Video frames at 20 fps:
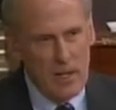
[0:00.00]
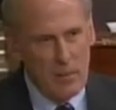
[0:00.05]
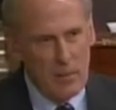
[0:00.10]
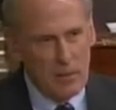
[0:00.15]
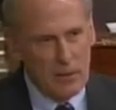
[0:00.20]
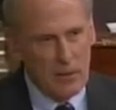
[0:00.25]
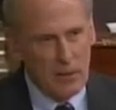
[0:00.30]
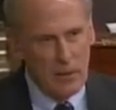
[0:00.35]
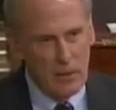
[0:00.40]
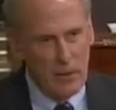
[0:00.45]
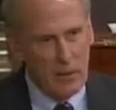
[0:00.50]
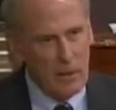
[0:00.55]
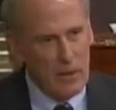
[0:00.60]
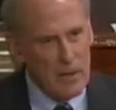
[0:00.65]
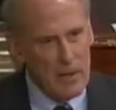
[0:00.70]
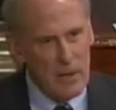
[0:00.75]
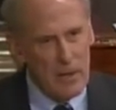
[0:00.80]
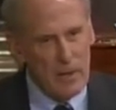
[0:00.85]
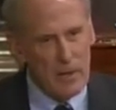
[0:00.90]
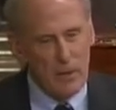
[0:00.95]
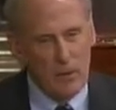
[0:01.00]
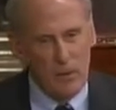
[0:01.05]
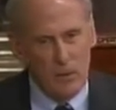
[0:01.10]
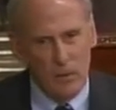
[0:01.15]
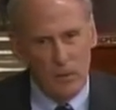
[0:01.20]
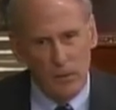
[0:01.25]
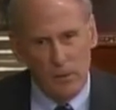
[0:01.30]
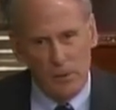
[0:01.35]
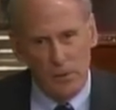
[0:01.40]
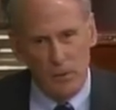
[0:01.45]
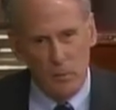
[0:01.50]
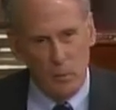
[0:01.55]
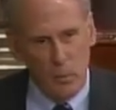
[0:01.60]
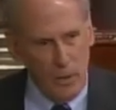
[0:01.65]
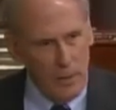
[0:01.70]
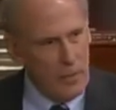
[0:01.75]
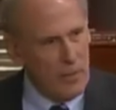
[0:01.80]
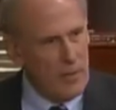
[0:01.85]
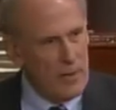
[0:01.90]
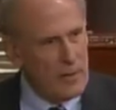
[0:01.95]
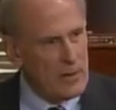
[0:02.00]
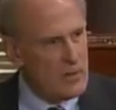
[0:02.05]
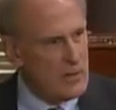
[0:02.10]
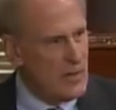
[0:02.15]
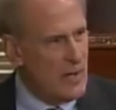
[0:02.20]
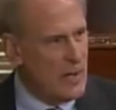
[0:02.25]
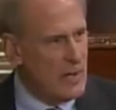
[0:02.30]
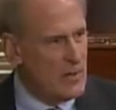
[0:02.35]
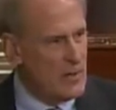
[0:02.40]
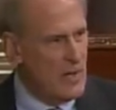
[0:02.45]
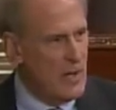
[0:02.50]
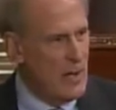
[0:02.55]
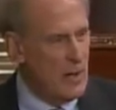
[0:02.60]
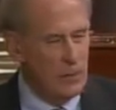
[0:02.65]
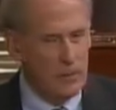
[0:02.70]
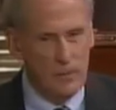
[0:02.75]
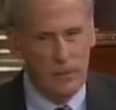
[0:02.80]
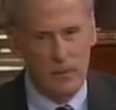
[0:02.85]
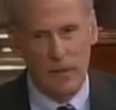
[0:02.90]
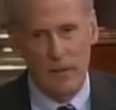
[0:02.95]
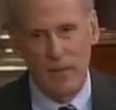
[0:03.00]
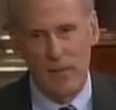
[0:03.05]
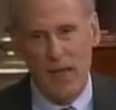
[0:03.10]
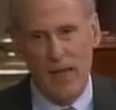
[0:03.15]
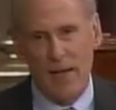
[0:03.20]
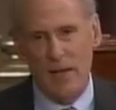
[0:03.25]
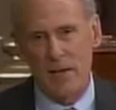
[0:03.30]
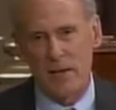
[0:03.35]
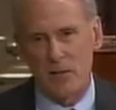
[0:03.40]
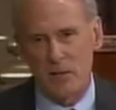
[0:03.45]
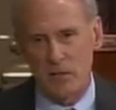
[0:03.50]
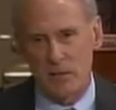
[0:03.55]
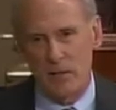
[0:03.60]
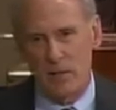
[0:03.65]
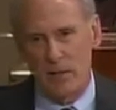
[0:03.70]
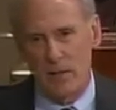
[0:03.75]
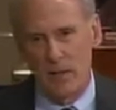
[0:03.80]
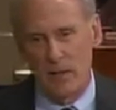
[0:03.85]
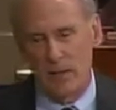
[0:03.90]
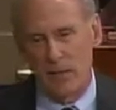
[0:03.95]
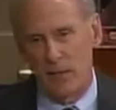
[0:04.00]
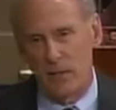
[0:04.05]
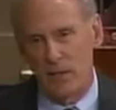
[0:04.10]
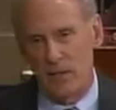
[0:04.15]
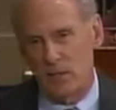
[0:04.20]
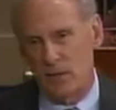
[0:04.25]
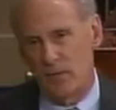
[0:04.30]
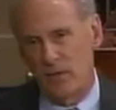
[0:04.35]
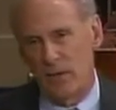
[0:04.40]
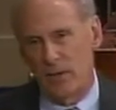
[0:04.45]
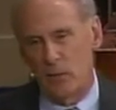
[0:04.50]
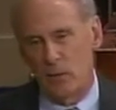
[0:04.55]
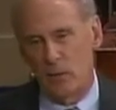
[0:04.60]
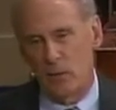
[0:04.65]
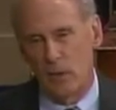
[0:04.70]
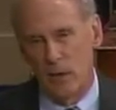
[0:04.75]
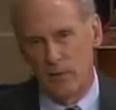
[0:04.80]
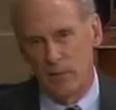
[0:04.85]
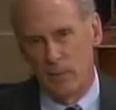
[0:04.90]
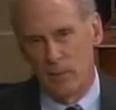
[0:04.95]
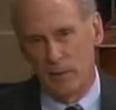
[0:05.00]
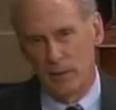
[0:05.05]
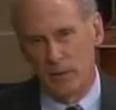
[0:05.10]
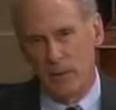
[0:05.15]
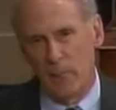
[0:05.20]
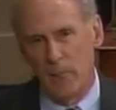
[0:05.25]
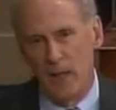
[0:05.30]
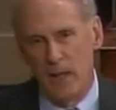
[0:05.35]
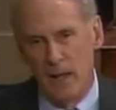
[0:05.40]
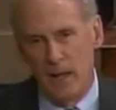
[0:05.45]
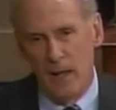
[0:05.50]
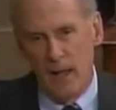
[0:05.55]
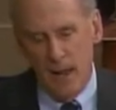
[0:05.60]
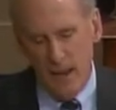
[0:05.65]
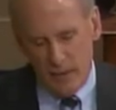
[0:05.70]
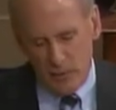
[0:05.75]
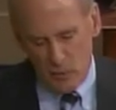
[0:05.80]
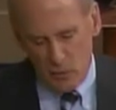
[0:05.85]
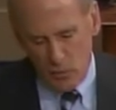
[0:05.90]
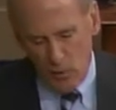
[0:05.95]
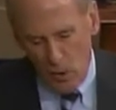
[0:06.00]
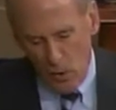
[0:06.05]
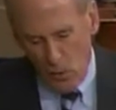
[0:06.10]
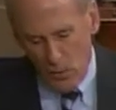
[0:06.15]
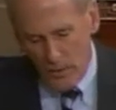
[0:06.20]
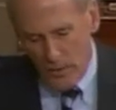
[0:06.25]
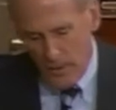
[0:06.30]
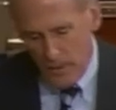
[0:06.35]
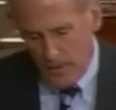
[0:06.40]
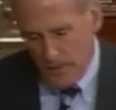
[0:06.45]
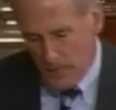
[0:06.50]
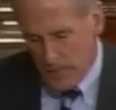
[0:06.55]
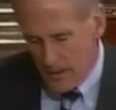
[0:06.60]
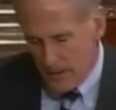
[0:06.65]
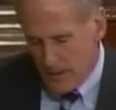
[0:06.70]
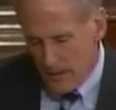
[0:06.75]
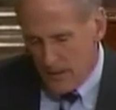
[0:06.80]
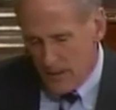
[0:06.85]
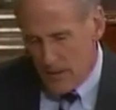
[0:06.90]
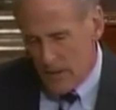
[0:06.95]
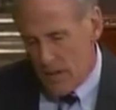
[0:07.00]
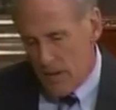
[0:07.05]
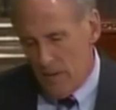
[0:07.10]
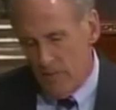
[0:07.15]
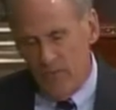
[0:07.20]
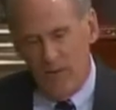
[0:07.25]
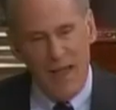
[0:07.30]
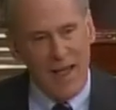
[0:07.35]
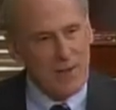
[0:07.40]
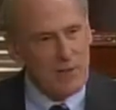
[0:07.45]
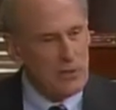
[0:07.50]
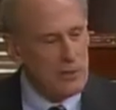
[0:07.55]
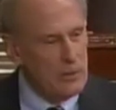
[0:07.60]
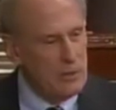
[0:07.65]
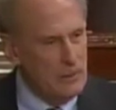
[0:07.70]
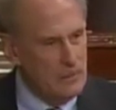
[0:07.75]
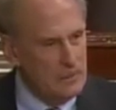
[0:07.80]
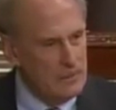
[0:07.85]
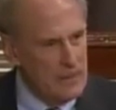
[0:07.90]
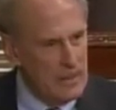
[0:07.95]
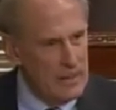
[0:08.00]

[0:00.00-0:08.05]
But clearly, one thing stands out, and that is that this federal government has grown faster